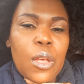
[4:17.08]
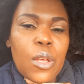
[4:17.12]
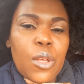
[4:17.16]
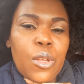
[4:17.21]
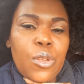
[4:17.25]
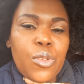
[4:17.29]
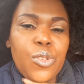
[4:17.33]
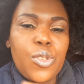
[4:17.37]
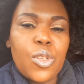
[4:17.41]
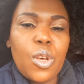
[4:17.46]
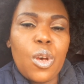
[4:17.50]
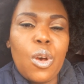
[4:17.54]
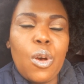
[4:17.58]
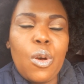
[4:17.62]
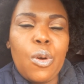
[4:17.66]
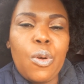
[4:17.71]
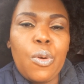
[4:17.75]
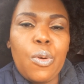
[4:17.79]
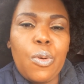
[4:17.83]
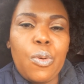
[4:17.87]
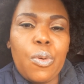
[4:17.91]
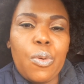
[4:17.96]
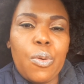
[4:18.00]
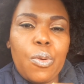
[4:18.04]

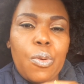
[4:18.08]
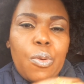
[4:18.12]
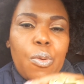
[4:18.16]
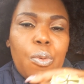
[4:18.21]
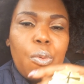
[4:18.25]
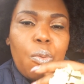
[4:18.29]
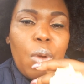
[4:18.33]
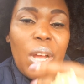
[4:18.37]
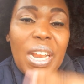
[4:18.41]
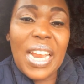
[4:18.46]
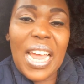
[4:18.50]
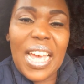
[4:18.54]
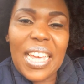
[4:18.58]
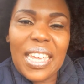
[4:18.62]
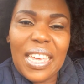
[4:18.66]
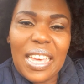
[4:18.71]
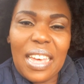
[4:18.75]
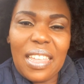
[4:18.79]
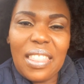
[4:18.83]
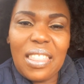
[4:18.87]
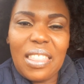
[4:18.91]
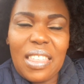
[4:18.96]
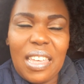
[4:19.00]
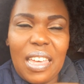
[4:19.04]
So when I
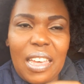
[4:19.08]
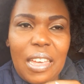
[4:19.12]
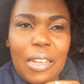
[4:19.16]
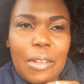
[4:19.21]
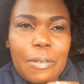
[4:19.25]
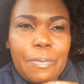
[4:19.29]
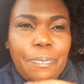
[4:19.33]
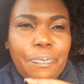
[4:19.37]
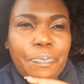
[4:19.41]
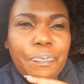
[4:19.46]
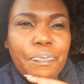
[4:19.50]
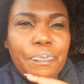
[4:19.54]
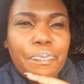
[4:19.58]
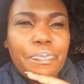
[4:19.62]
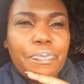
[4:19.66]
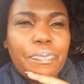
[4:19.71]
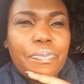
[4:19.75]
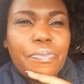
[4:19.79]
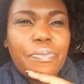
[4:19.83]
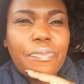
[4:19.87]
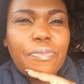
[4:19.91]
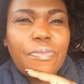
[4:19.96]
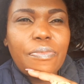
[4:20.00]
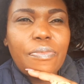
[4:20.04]
get there,
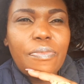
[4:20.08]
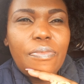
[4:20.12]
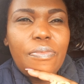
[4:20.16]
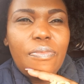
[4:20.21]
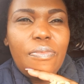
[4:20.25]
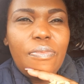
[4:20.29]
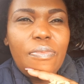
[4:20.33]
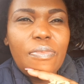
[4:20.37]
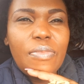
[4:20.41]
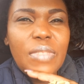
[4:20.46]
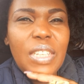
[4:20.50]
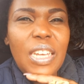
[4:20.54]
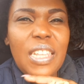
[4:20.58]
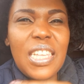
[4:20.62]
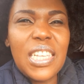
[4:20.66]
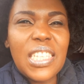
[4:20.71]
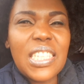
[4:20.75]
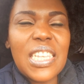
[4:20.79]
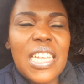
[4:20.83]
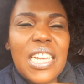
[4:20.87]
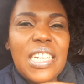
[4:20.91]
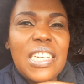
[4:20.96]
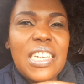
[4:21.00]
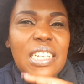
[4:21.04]

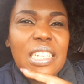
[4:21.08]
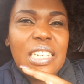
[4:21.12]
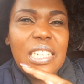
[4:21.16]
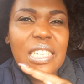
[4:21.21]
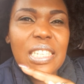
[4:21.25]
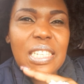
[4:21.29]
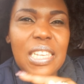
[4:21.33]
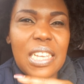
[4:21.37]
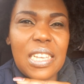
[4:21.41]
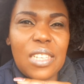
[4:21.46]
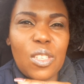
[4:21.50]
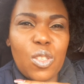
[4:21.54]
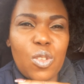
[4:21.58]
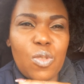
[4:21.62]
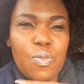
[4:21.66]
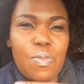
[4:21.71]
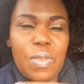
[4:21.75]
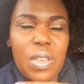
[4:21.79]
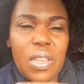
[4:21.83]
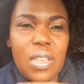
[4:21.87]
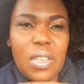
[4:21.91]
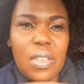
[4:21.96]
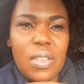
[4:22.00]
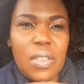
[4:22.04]
this lady, she says to
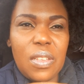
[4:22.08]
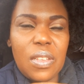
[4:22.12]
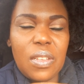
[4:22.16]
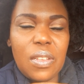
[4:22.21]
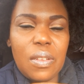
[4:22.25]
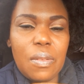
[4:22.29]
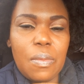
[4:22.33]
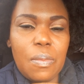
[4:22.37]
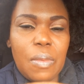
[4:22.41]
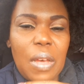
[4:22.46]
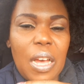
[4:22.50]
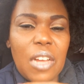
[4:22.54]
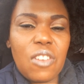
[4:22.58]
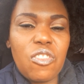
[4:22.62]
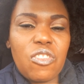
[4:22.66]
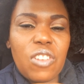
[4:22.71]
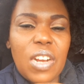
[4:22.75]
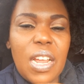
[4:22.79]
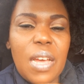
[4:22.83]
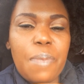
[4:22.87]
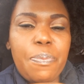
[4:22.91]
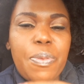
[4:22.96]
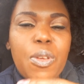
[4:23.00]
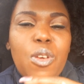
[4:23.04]
me,
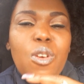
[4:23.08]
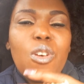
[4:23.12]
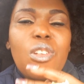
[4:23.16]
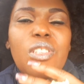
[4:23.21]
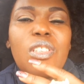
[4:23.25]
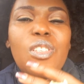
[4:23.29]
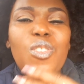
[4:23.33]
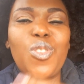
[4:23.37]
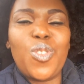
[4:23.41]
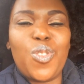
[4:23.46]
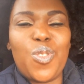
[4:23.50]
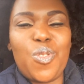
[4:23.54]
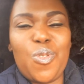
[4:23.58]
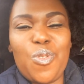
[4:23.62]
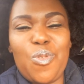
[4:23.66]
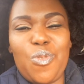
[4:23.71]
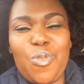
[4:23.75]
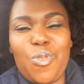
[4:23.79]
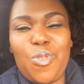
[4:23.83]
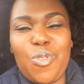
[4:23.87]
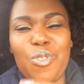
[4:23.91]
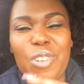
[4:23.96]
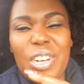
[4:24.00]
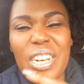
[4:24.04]
Andrea, because it's you,
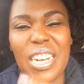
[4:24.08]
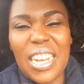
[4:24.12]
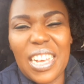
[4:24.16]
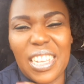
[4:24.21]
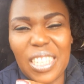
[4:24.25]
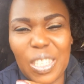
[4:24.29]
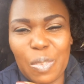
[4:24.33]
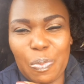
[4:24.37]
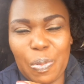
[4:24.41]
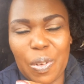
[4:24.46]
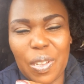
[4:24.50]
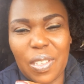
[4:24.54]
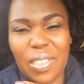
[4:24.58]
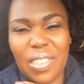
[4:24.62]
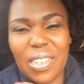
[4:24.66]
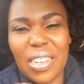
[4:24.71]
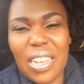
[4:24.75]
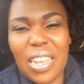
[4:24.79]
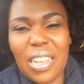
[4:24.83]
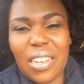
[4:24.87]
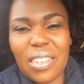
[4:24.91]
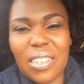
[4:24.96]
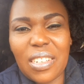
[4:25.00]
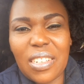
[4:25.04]
you're a nice person
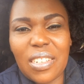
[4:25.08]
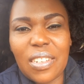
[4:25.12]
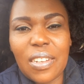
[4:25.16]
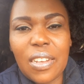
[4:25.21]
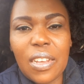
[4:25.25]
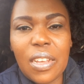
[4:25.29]
and